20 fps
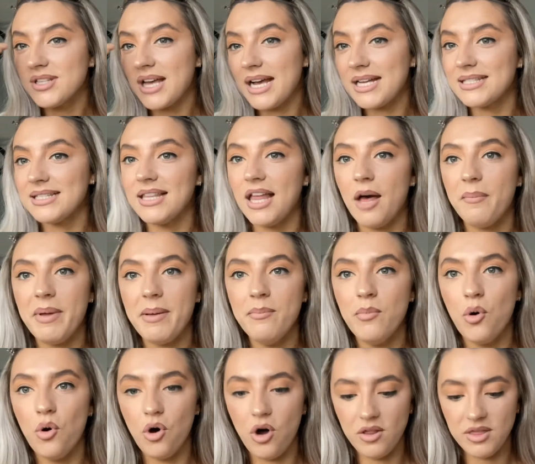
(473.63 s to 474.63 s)
add a little bit
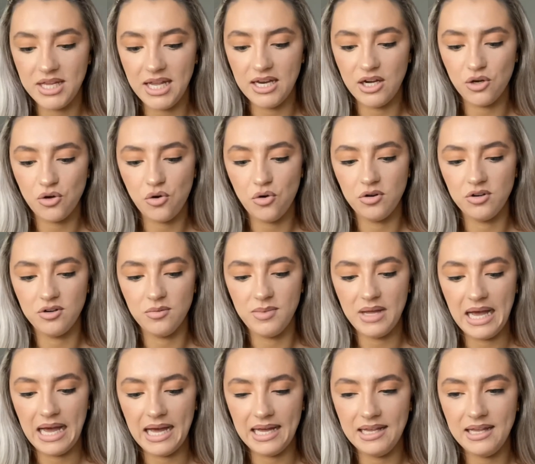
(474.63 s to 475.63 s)
more on the inner corner of my
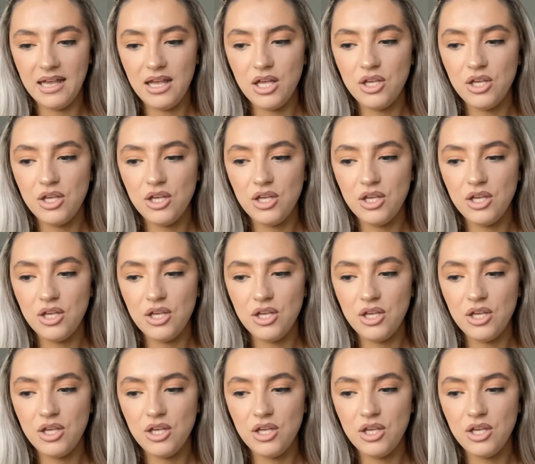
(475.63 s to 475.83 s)
eye,